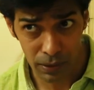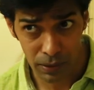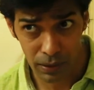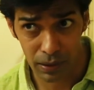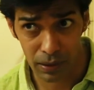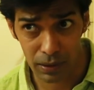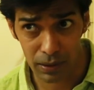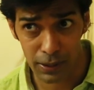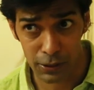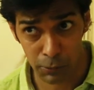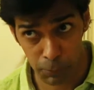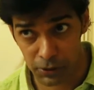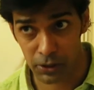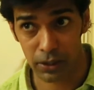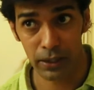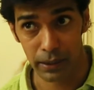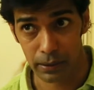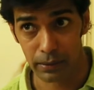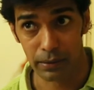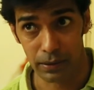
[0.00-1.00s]

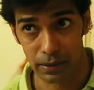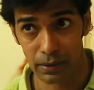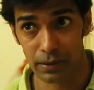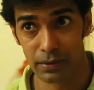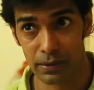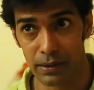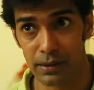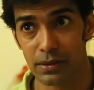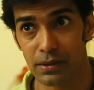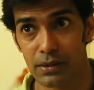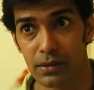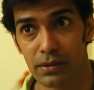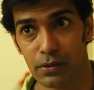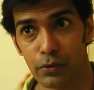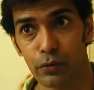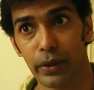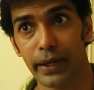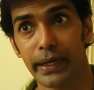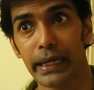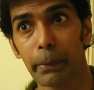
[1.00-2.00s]
especially since
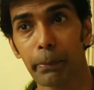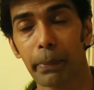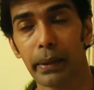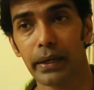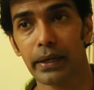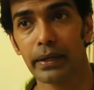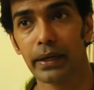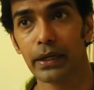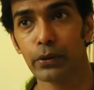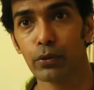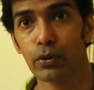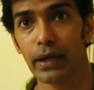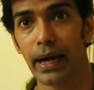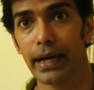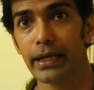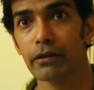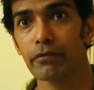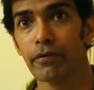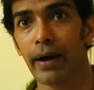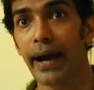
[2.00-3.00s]
you're independent and you're
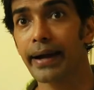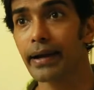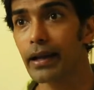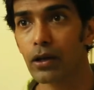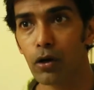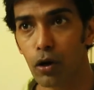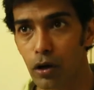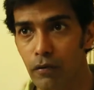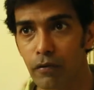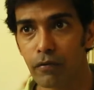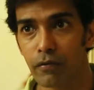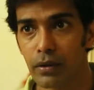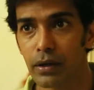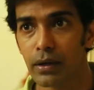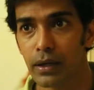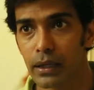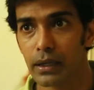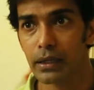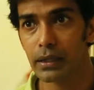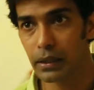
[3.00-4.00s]
kind of handling a lot
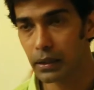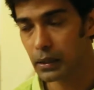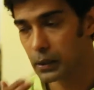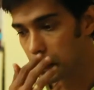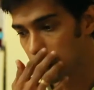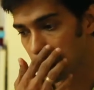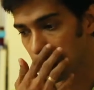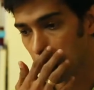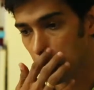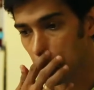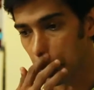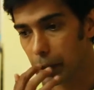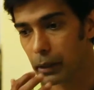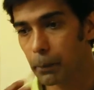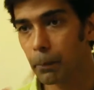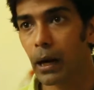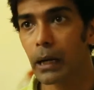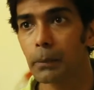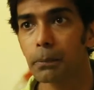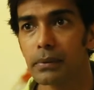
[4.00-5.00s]
of
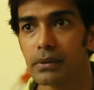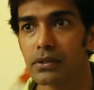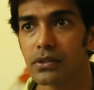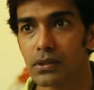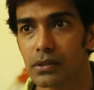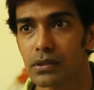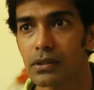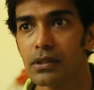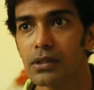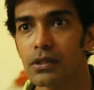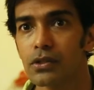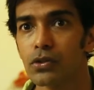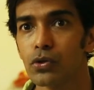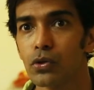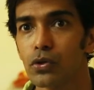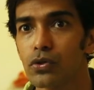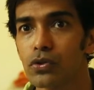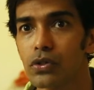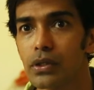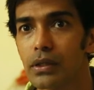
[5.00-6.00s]
departments, so
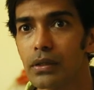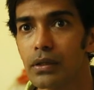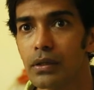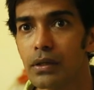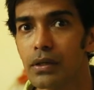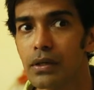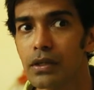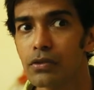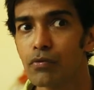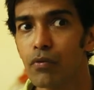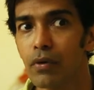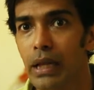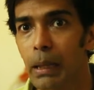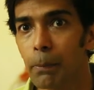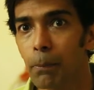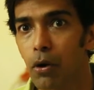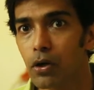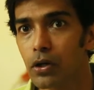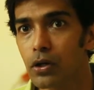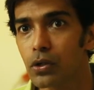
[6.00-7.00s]
to say. Very
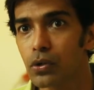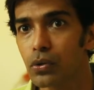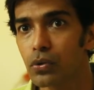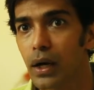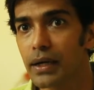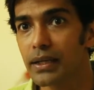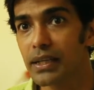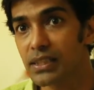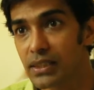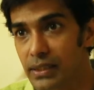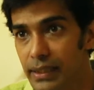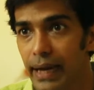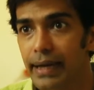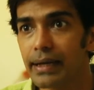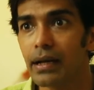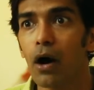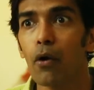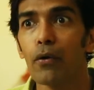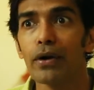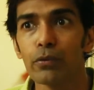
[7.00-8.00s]
important to understand
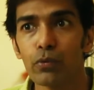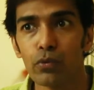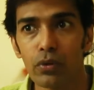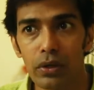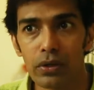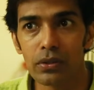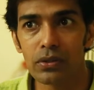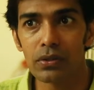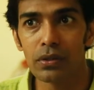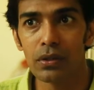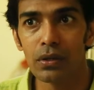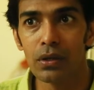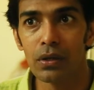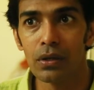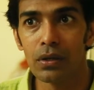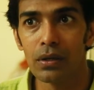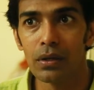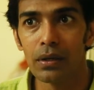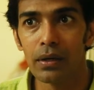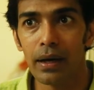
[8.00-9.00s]
how it works.
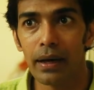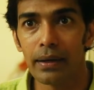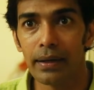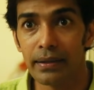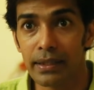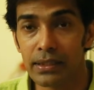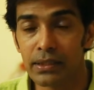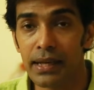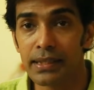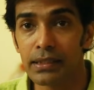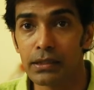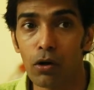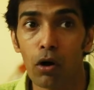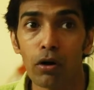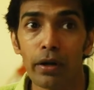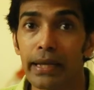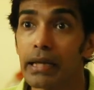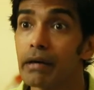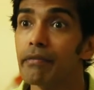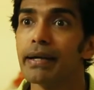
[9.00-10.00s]
And in this case, it's all
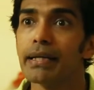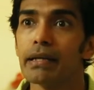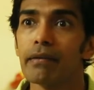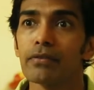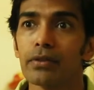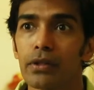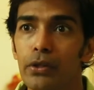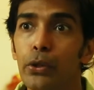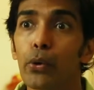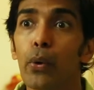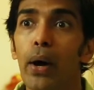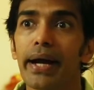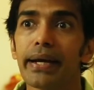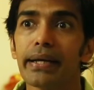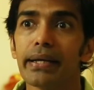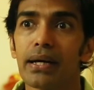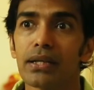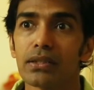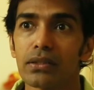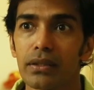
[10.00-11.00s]
innovative new
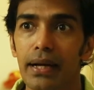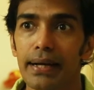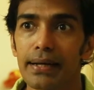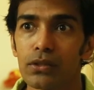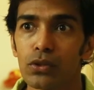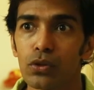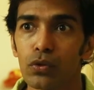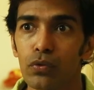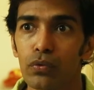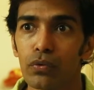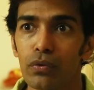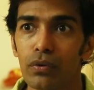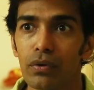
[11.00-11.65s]
ideas, right? So